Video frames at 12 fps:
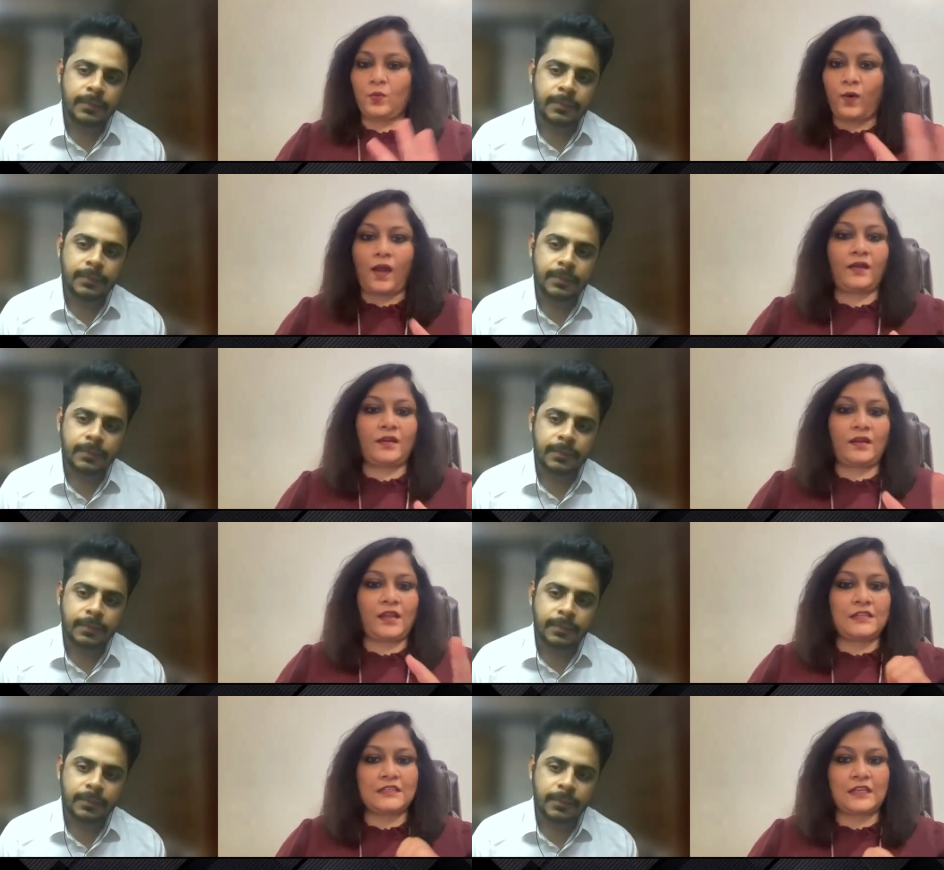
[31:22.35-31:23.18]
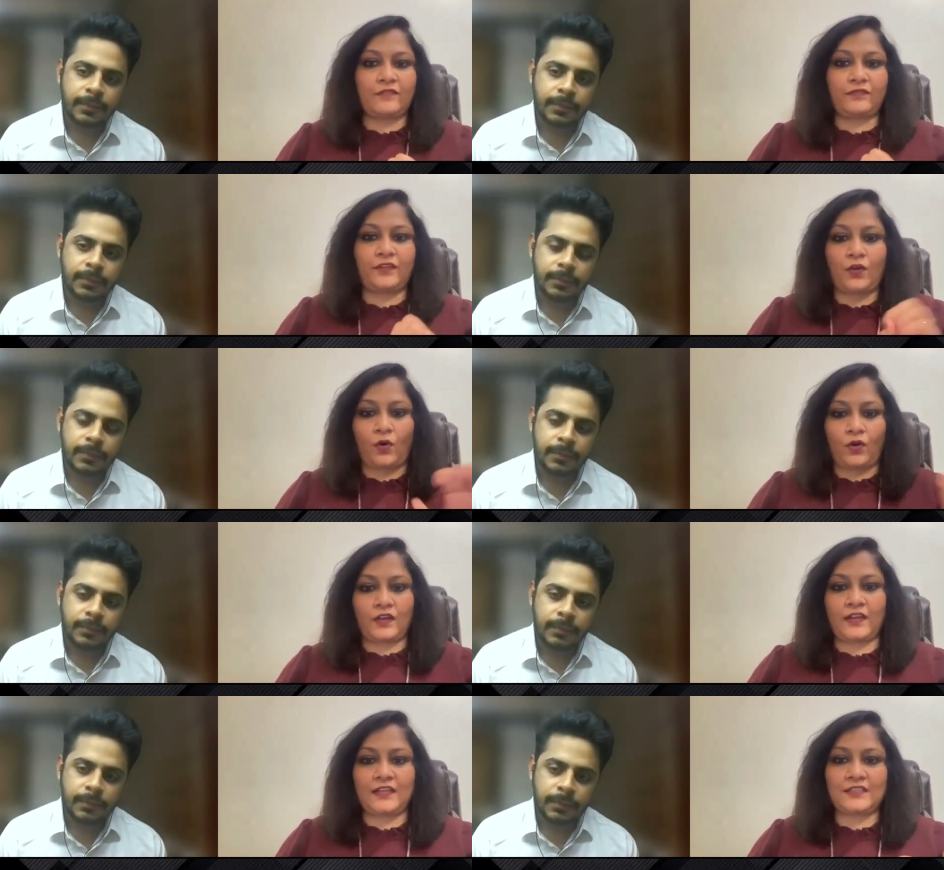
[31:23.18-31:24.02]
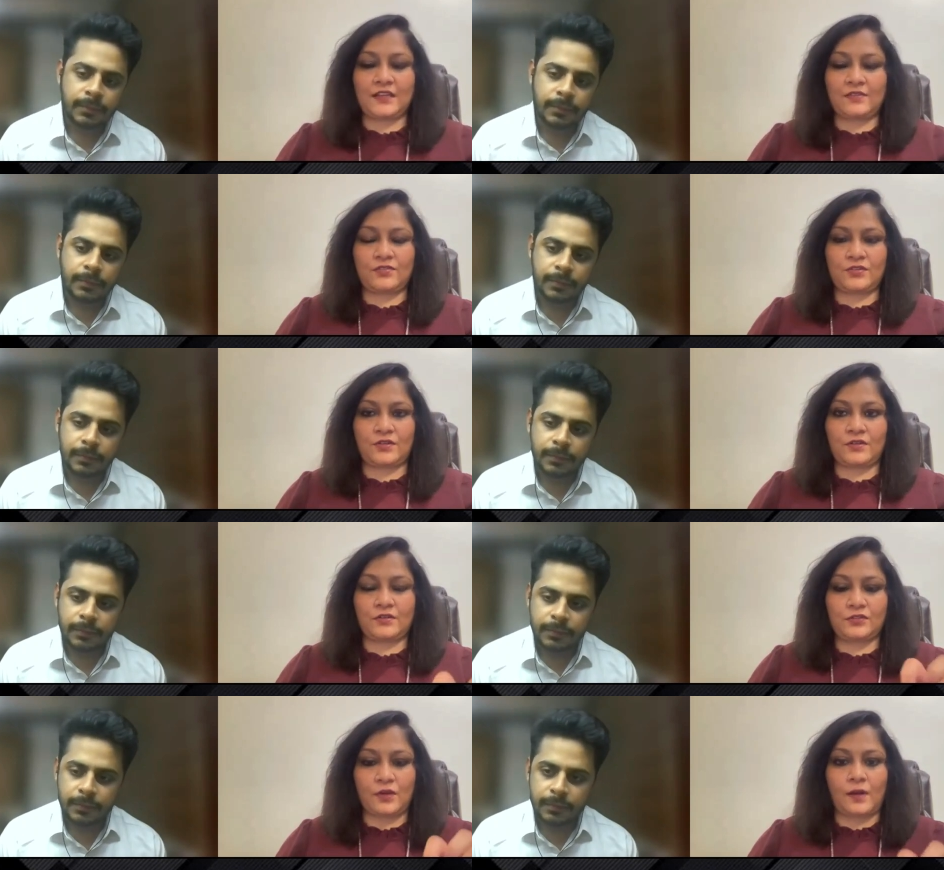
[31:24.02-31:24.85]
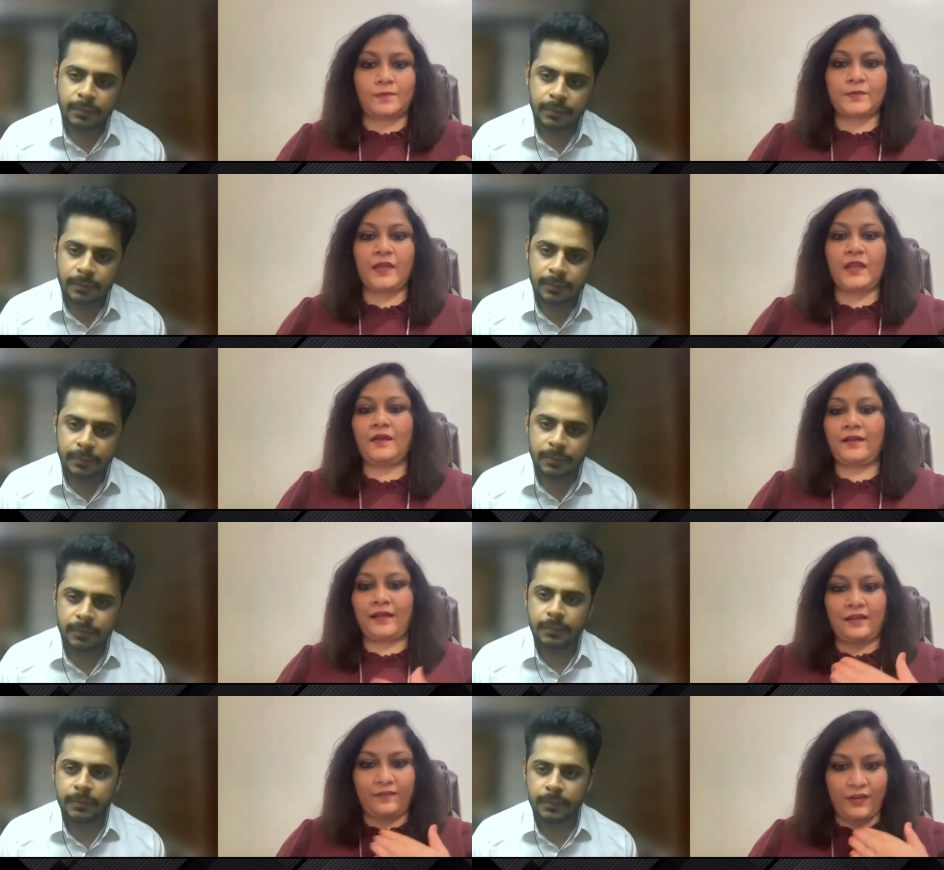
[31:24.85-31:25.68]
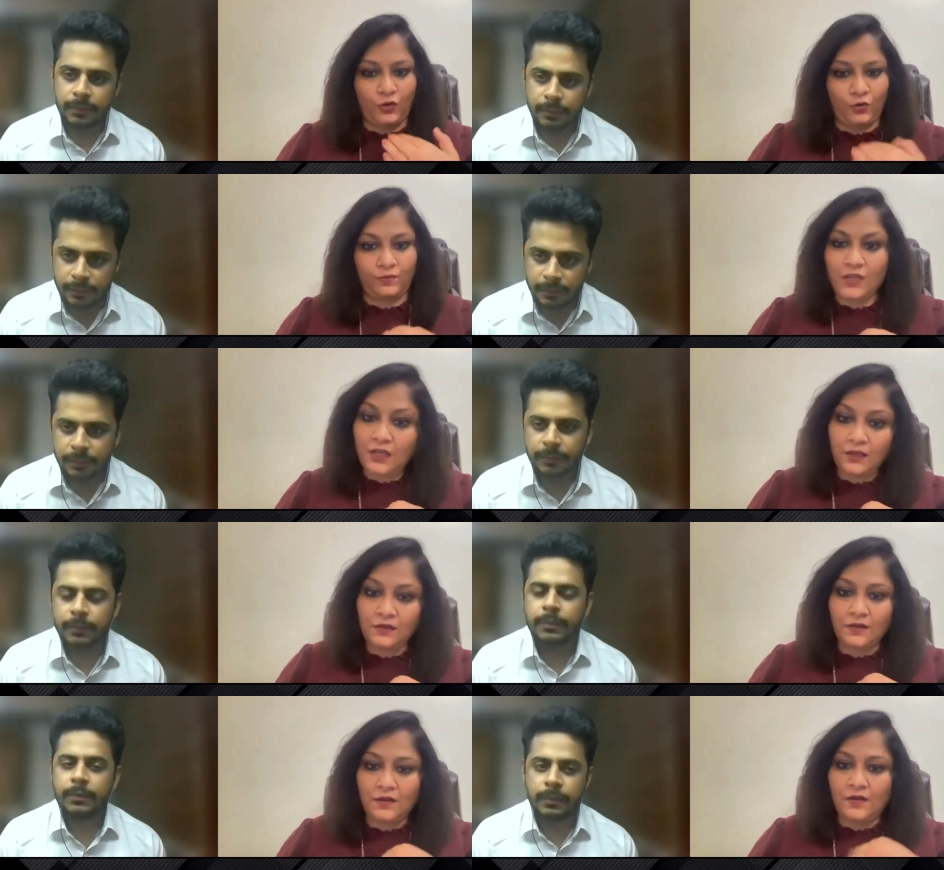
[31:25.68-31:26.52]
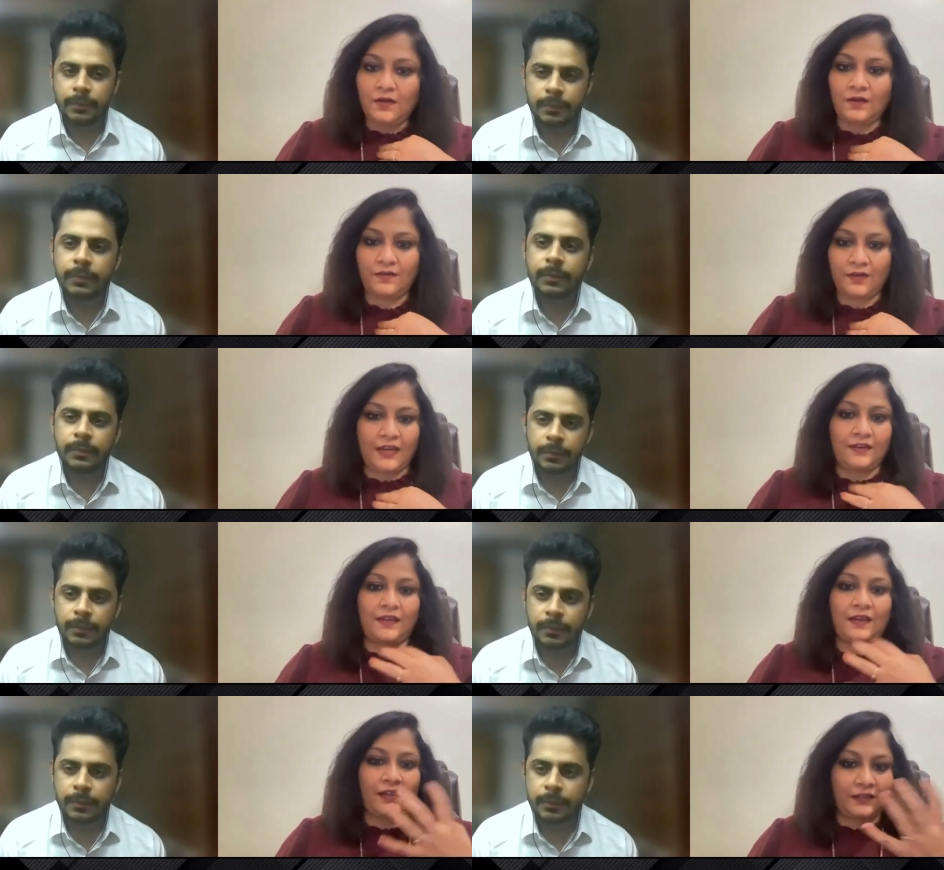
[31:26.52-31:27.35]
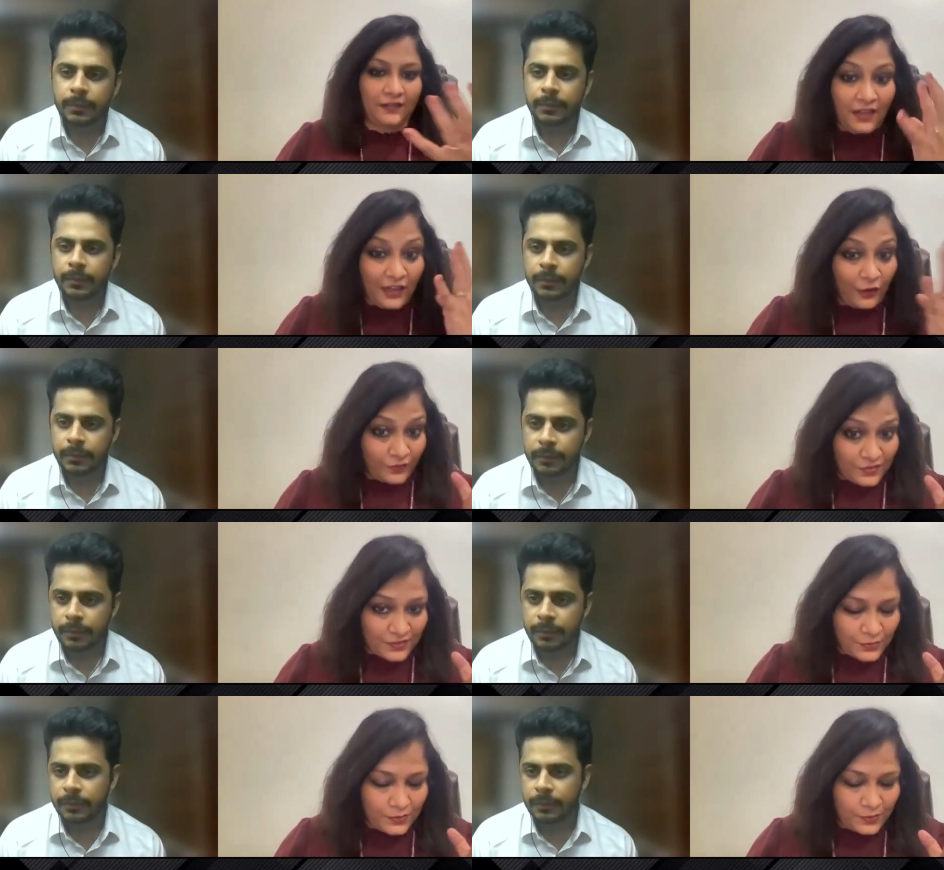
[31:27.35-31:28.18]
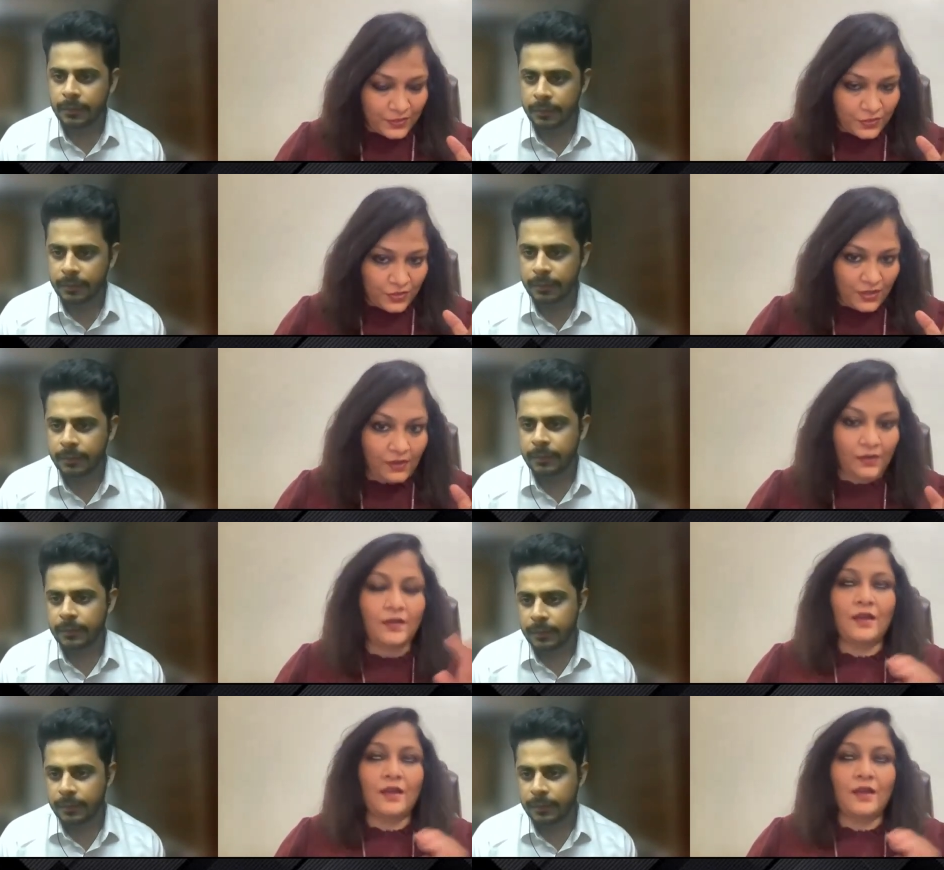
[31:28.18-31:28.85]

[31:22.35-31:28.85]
Speaker 1: One is if the organization stops being relevant to me, right, then I think of switching.